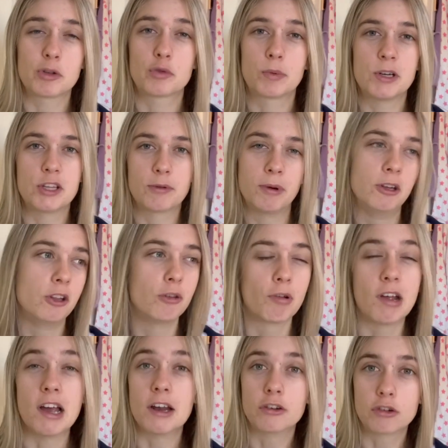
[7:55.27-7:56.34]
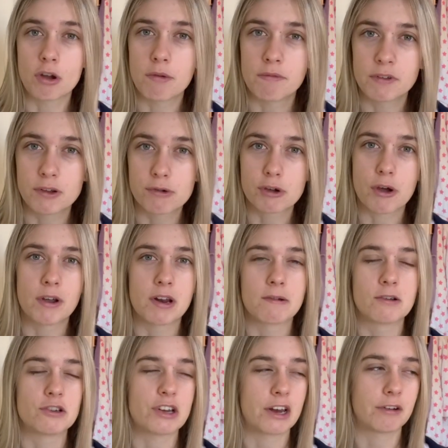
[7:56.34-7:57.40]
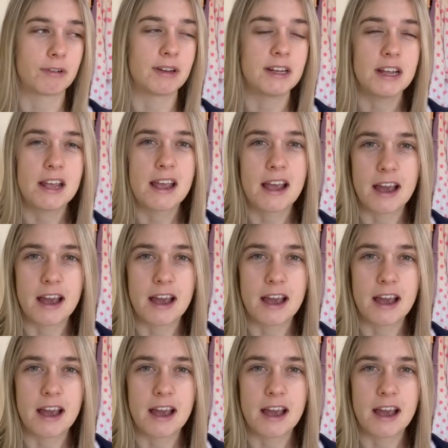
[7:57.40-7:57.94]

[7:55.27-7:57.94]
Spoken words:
2023. I don't think he'll go anywhere in January.